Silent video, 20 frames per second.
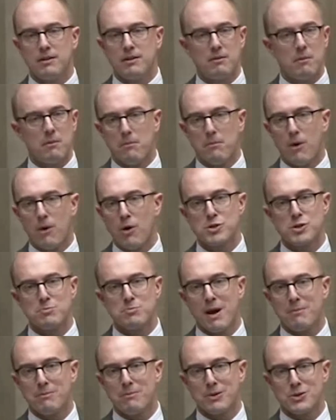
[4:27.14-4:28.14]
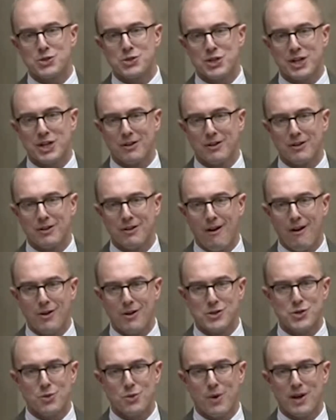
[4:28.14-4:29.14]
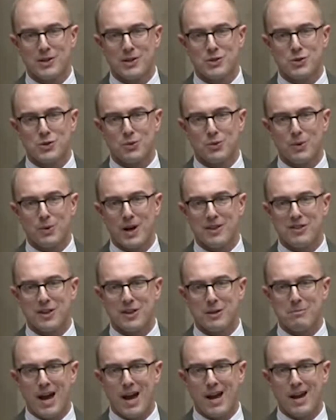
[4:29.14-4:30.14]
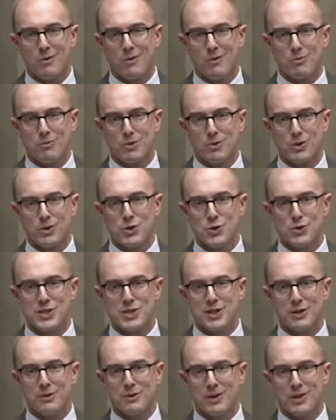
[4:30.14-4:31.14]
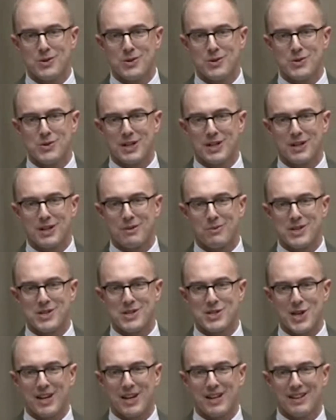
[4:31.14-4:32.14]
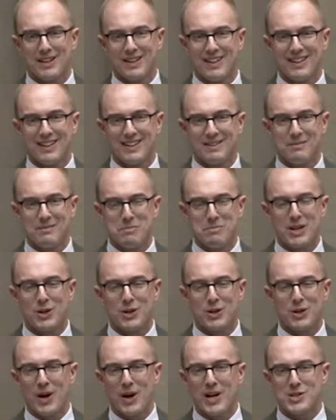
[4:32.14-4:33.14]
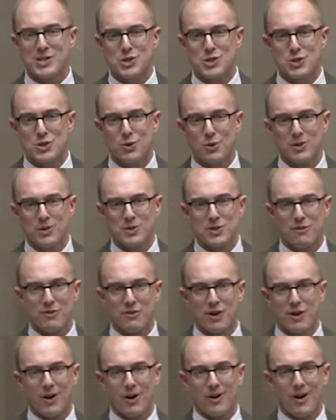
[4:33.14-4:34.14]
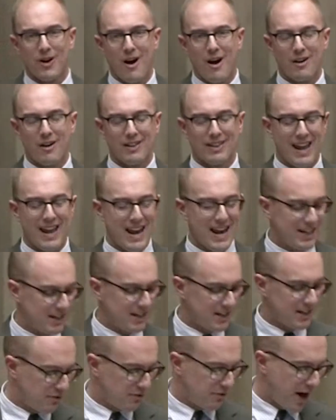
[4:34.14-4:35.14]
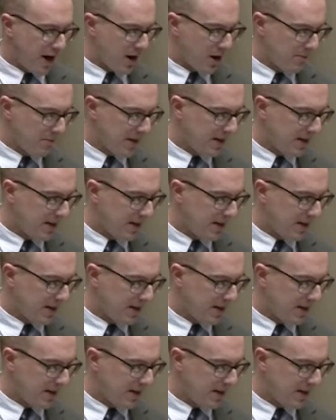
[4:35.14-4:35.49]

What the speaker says: most members here also want to do the right thing by reducing, reusing, and recycling, and being great stewards of our land and environment.